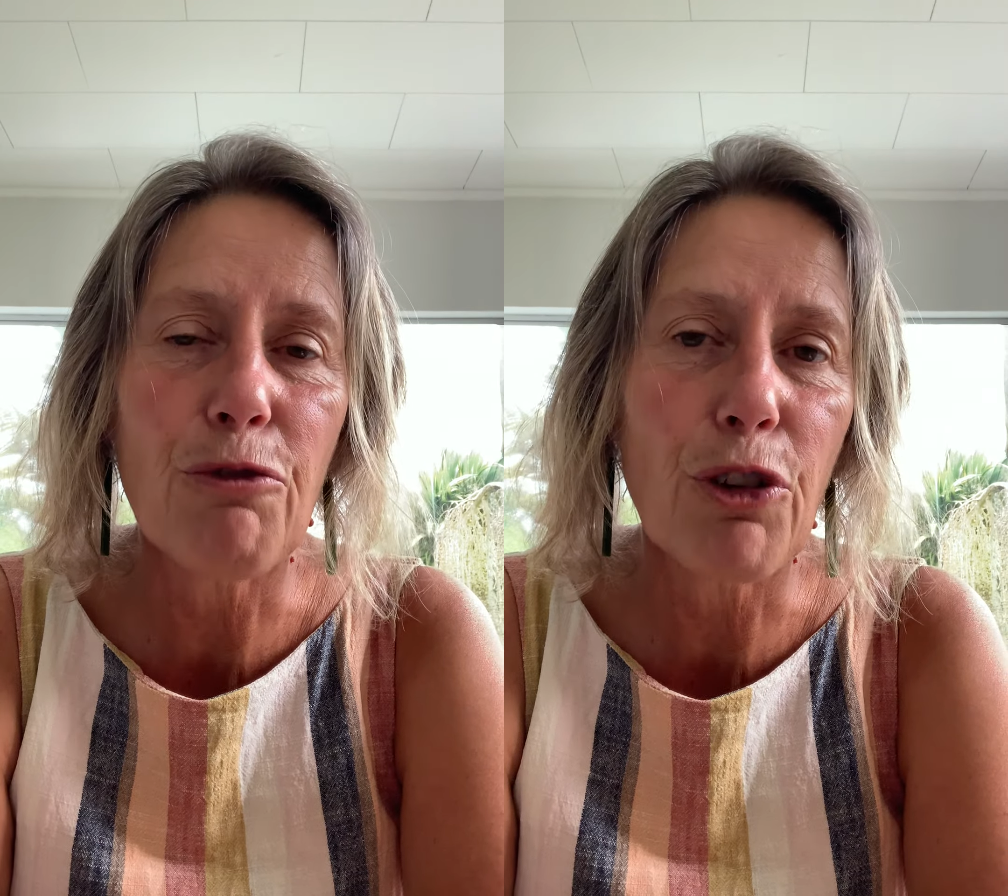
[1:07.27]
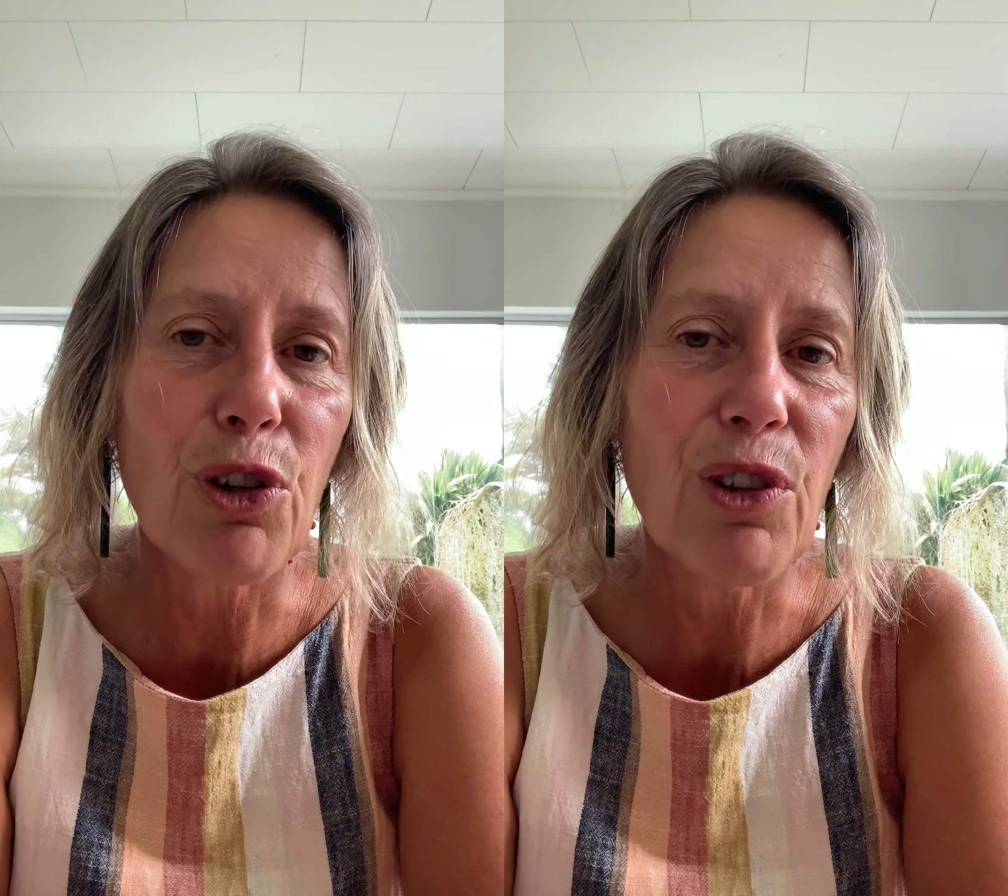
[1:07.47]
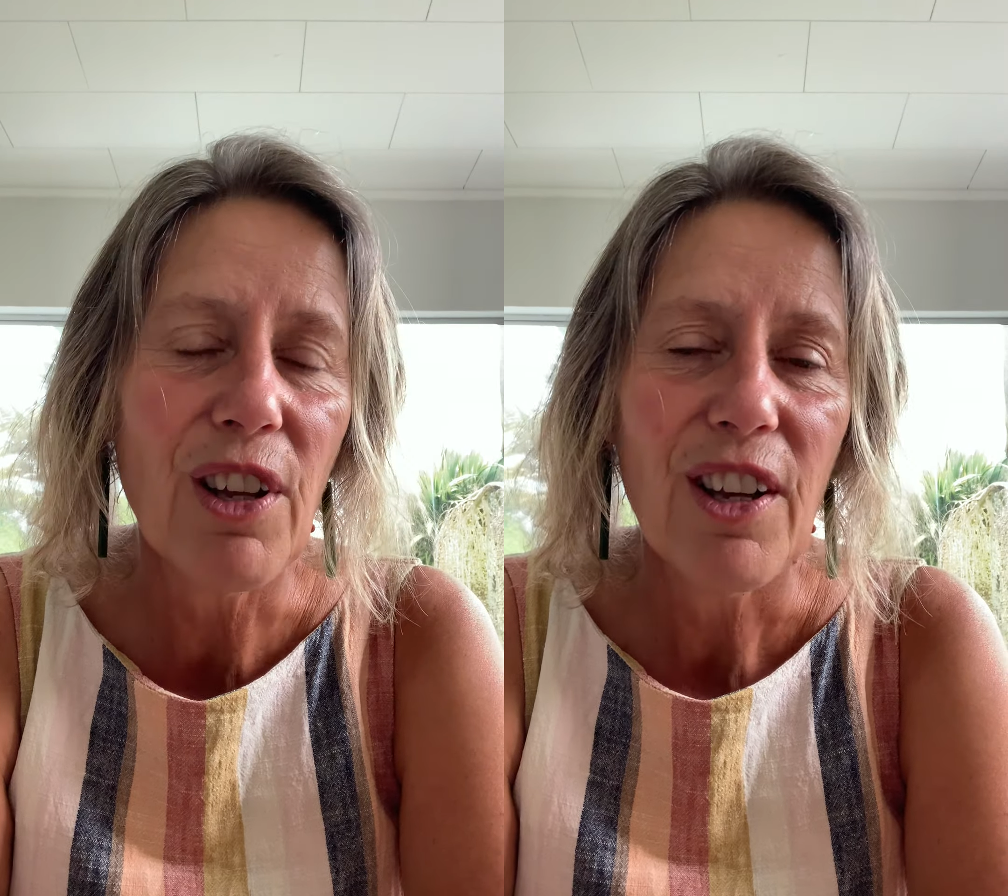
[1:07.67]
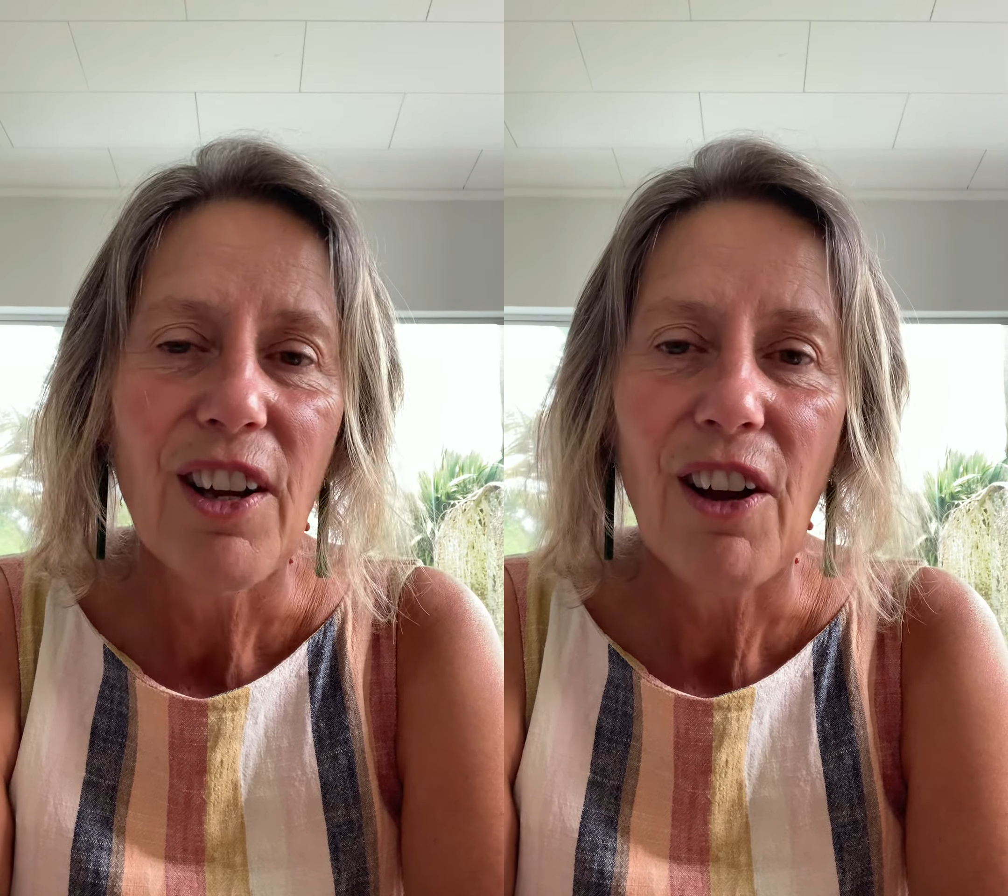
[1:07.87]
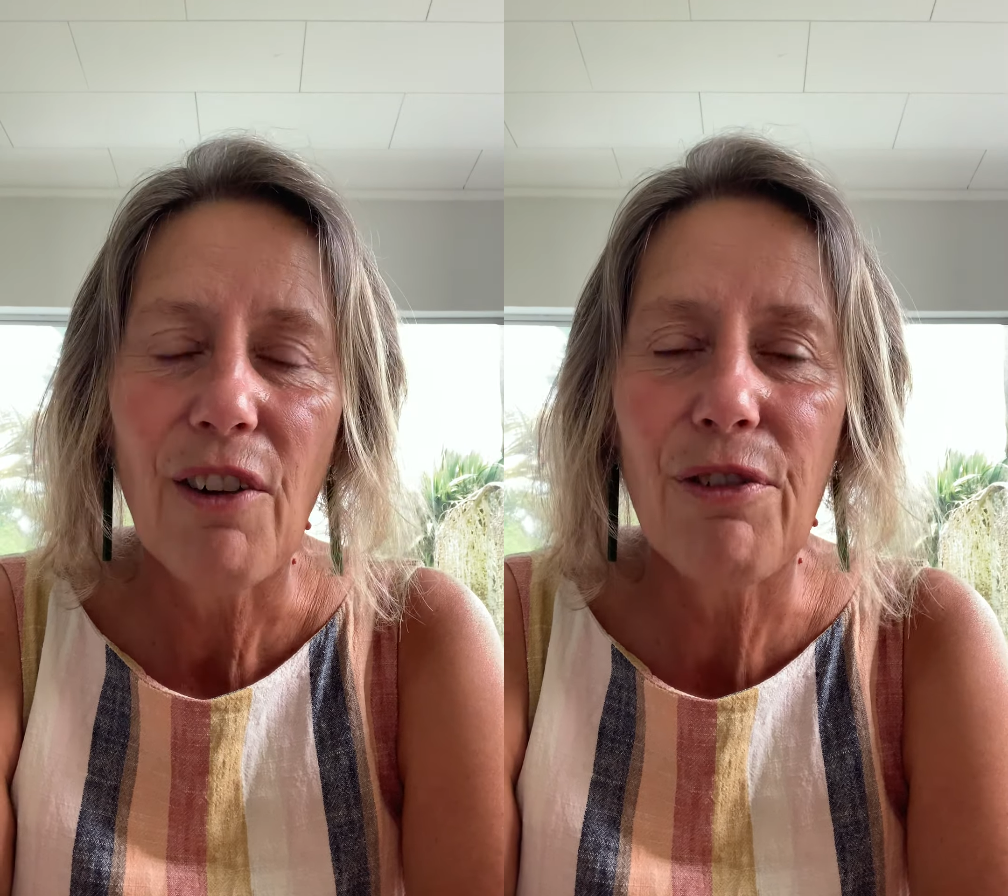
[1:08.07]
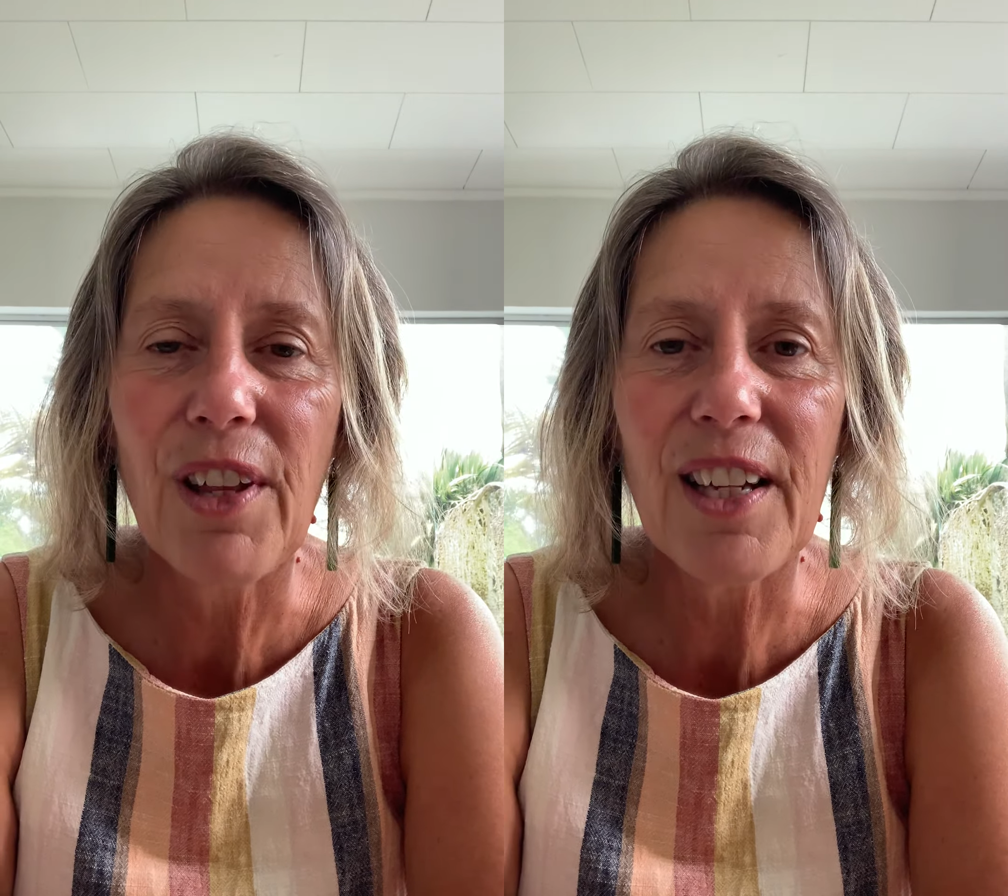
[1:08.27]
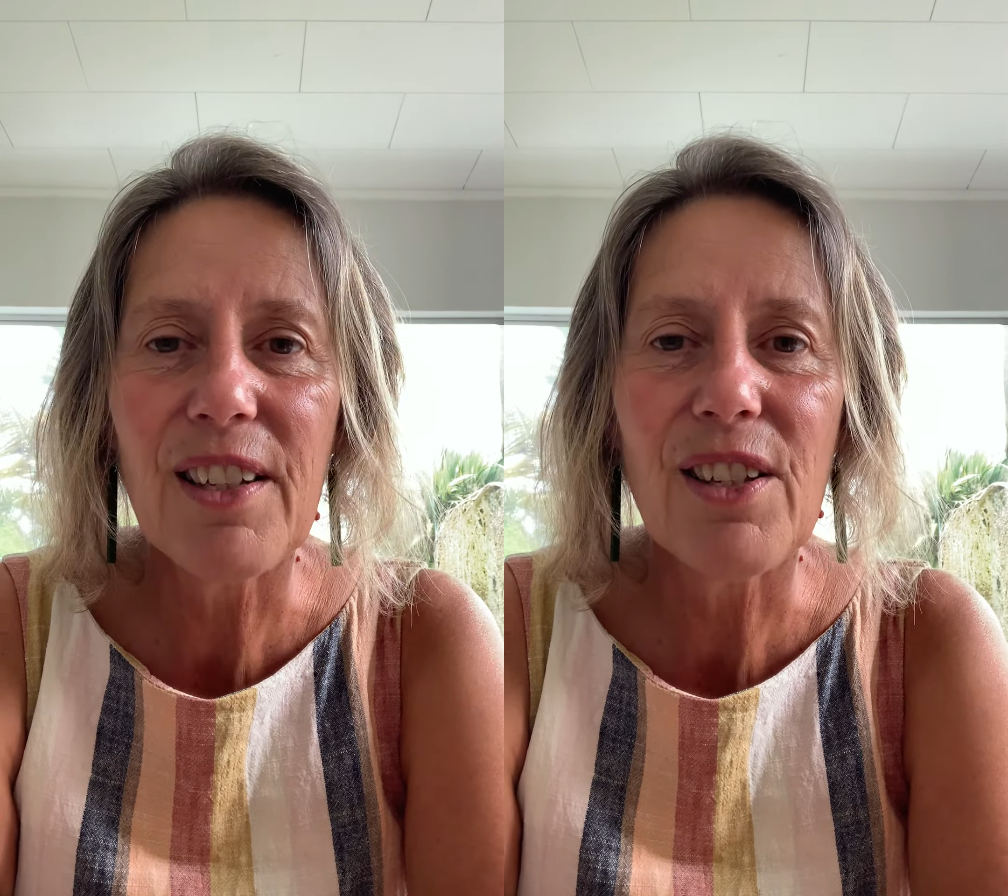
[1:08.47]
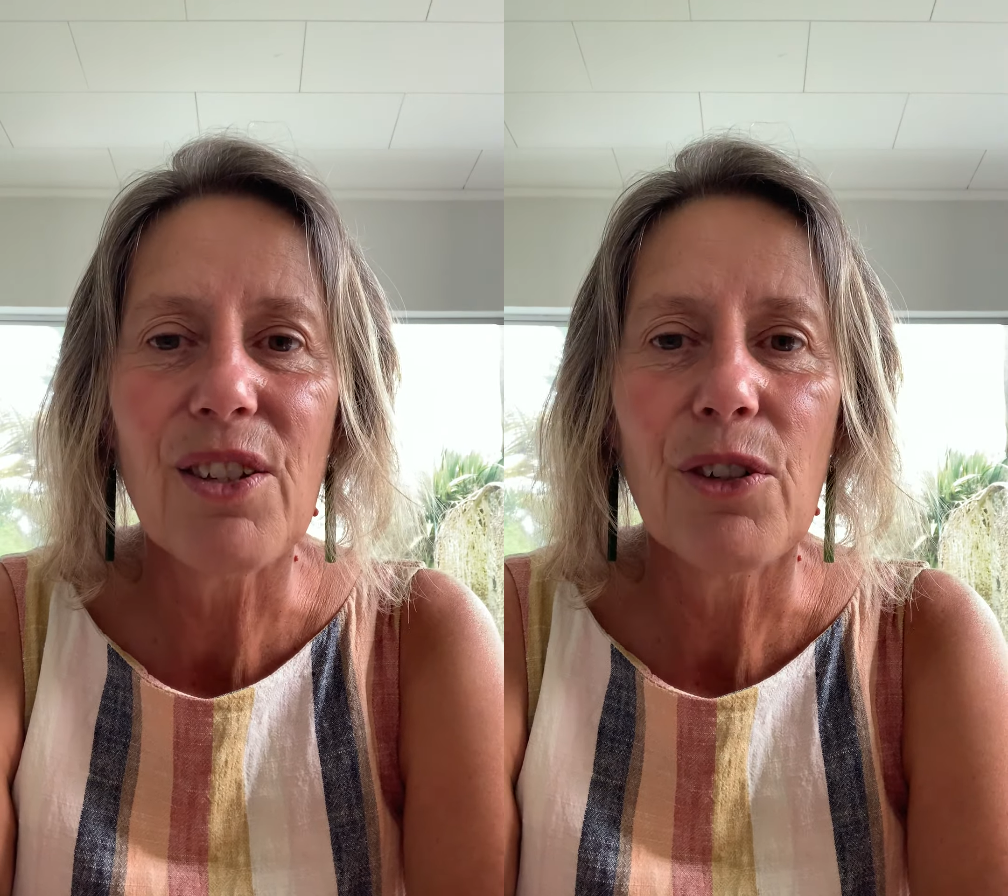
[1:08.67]
full of
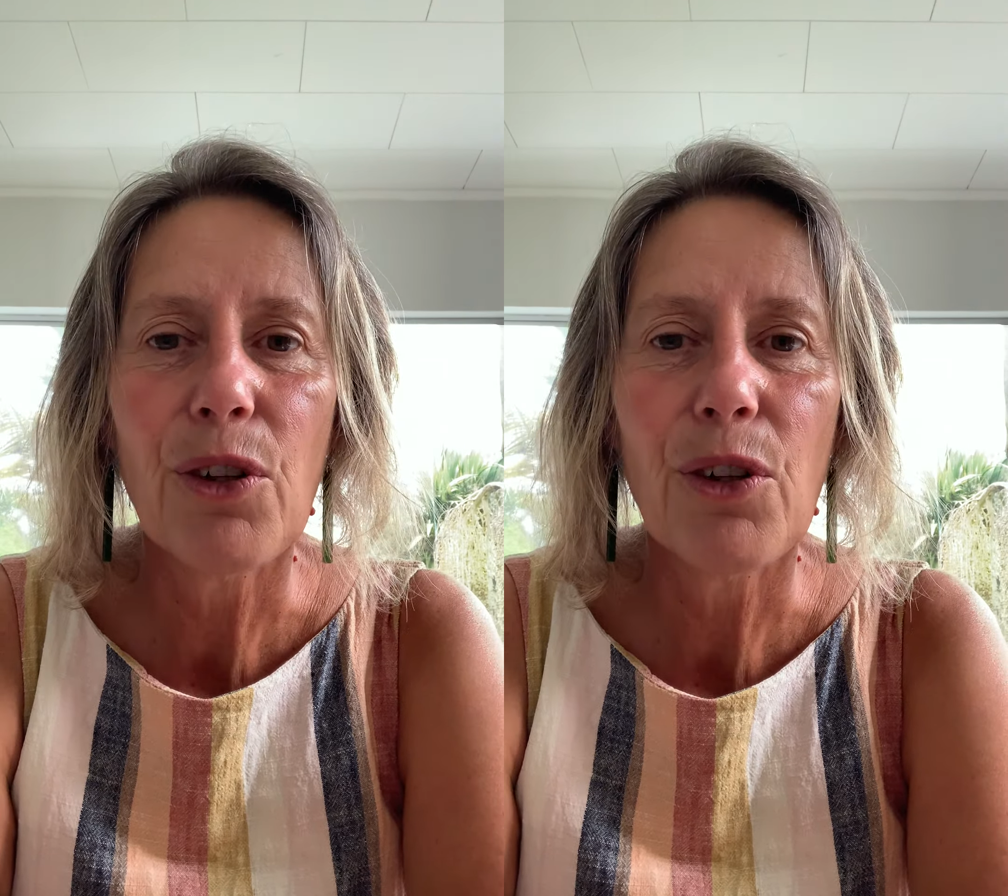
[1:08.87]
things?